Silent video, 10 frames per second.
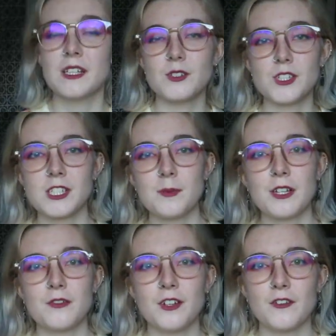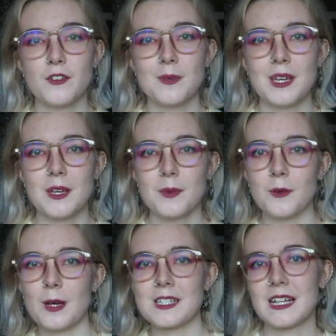This was just a bit of fun for me, but
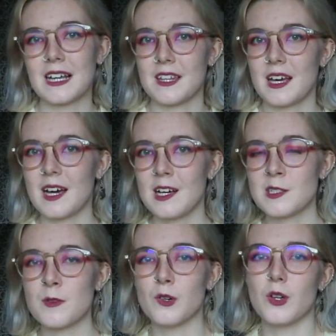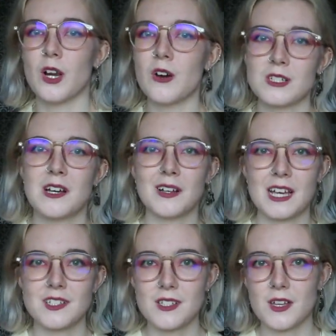a way to get out of the house before lockdown
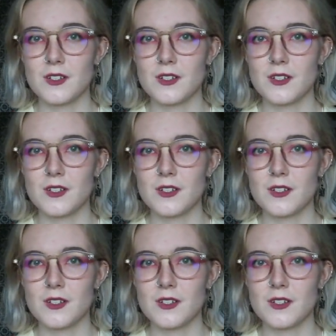gets